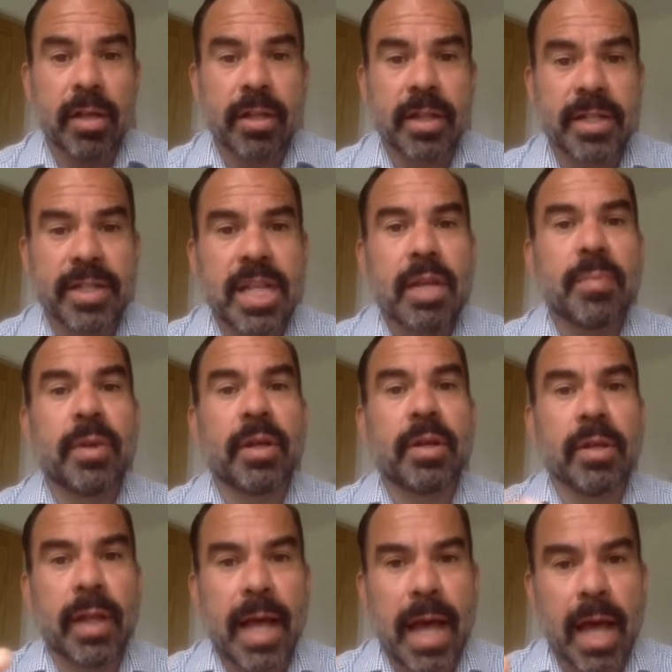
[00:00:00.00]
the
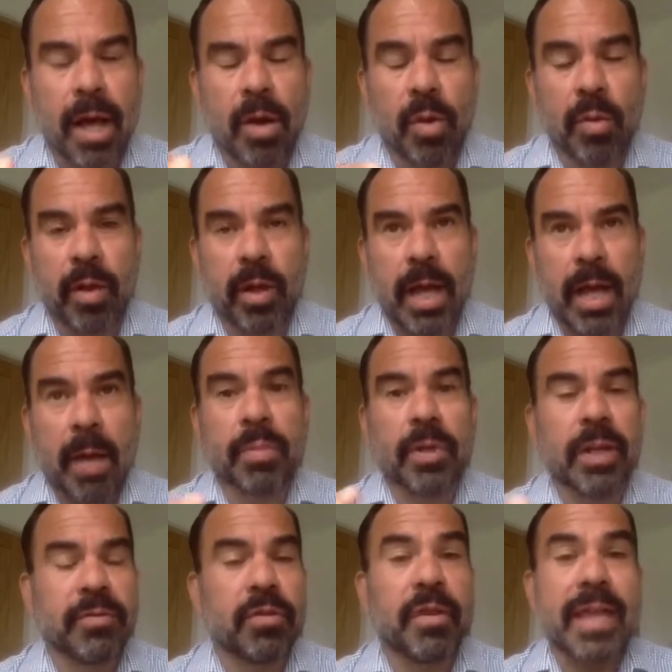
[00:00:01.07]
typical
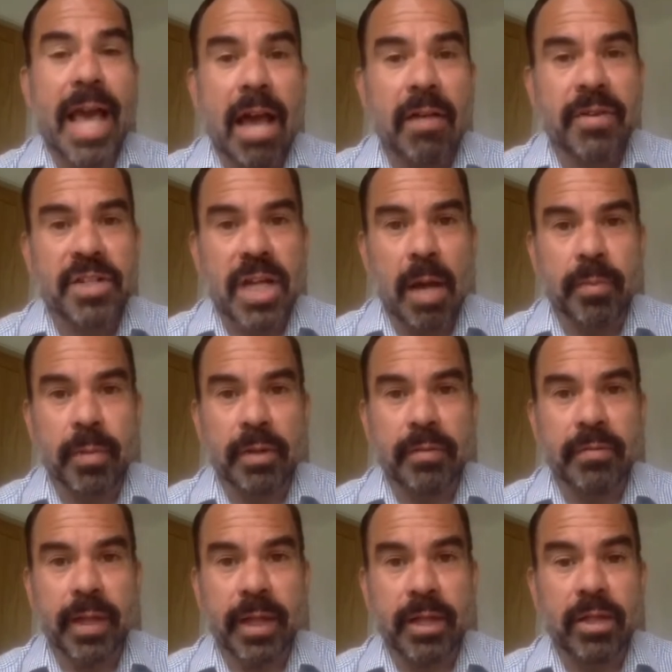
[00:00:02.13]
uplift or the average
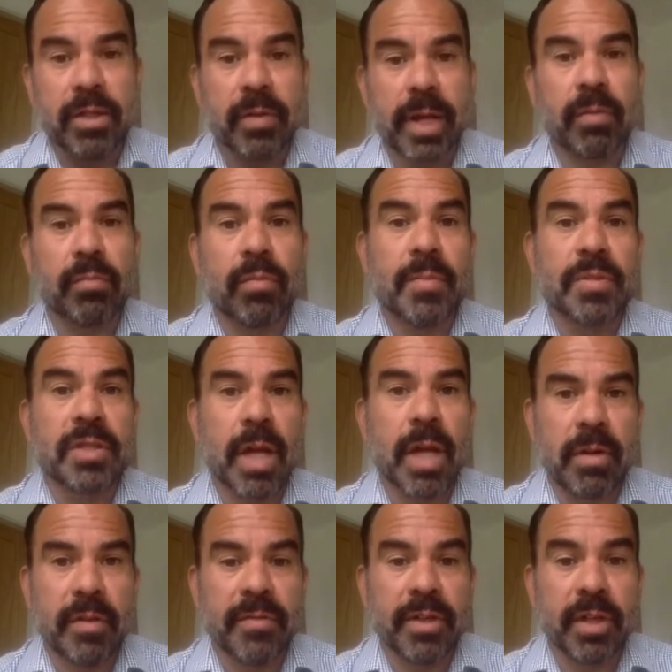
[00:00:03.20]
uplift in direct website
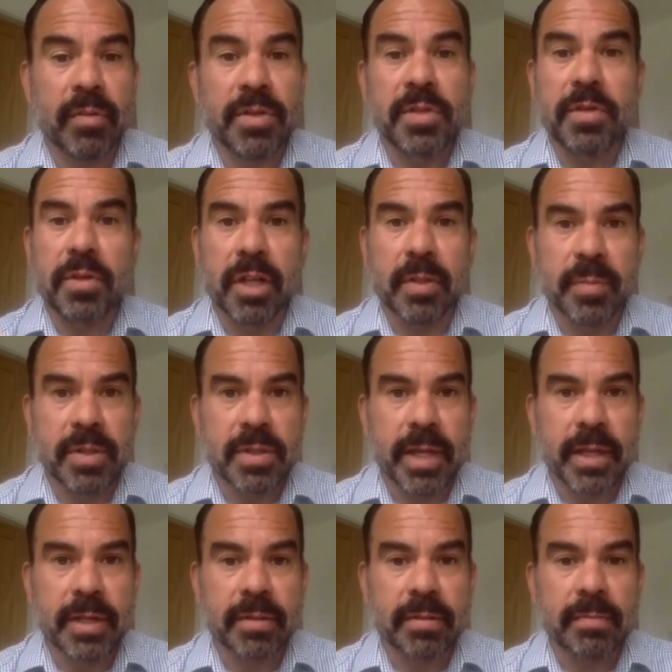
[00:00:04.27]
revenue is
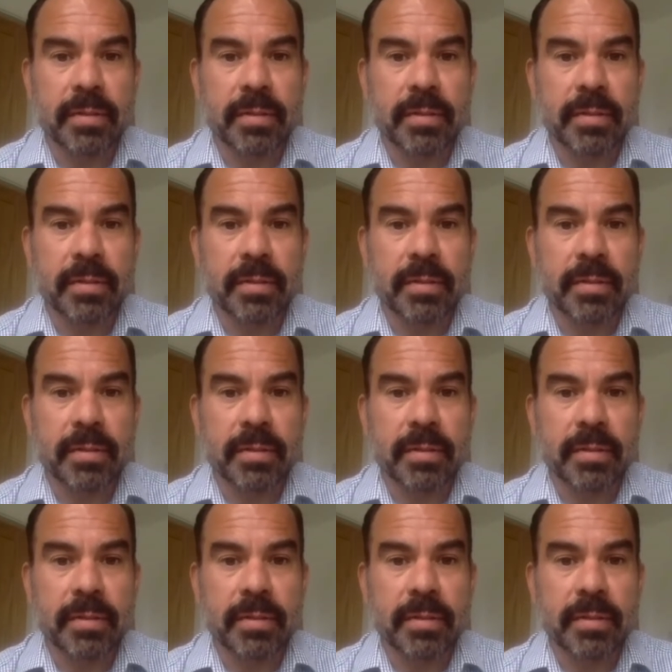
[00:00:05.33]
30%.